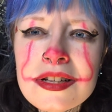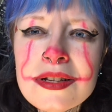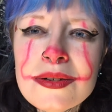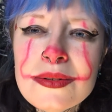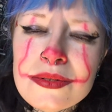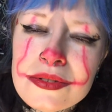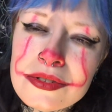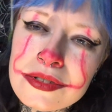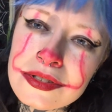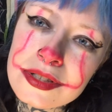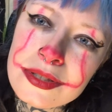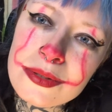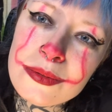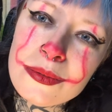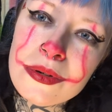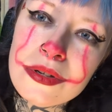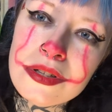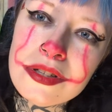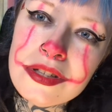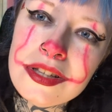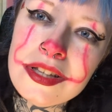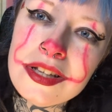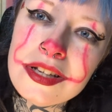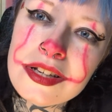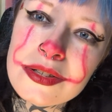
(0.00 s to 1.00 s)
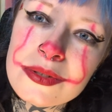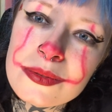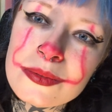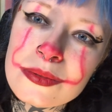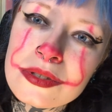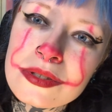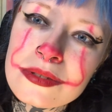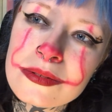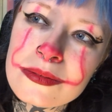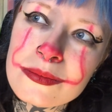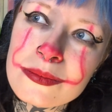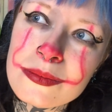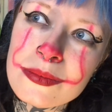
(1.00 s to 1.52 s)
I'll see you all in the next
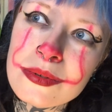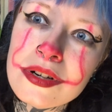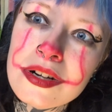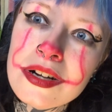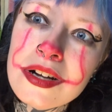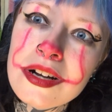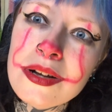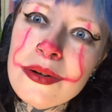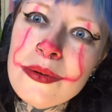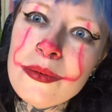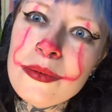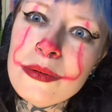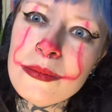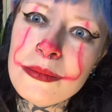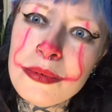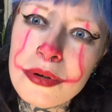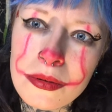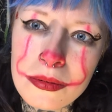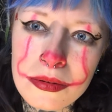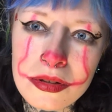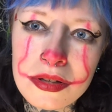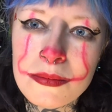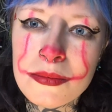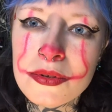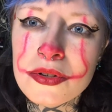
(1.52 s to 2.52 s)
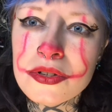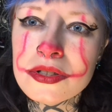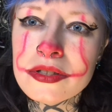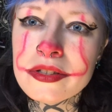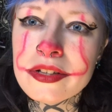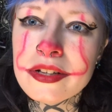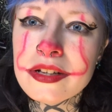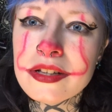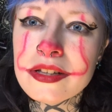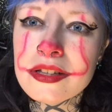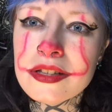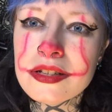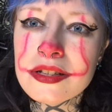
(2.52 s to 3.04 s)
one, where I will probably most
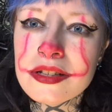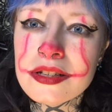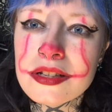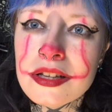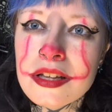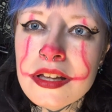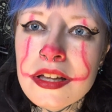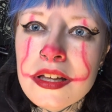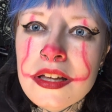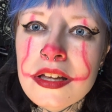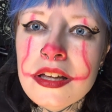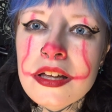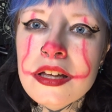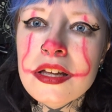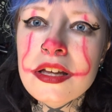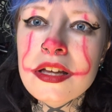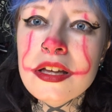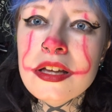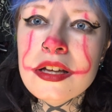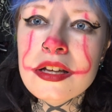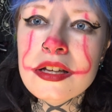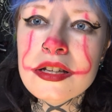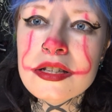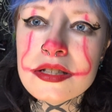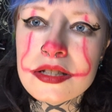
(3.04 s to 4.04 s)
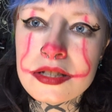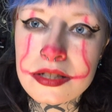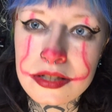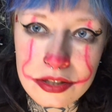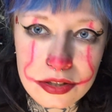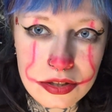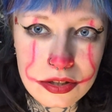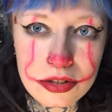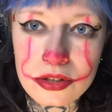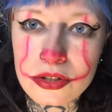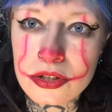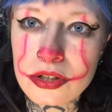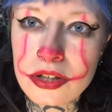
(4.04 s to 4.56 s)
likely
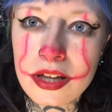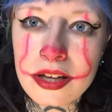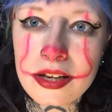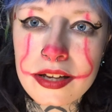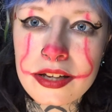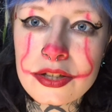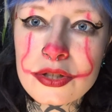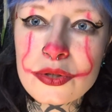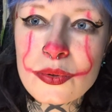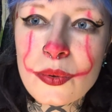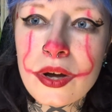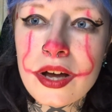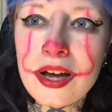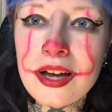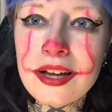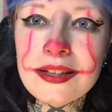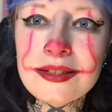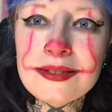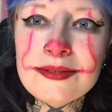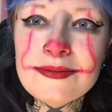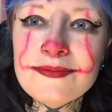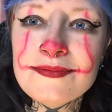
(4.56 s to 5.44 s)
still look like a twat.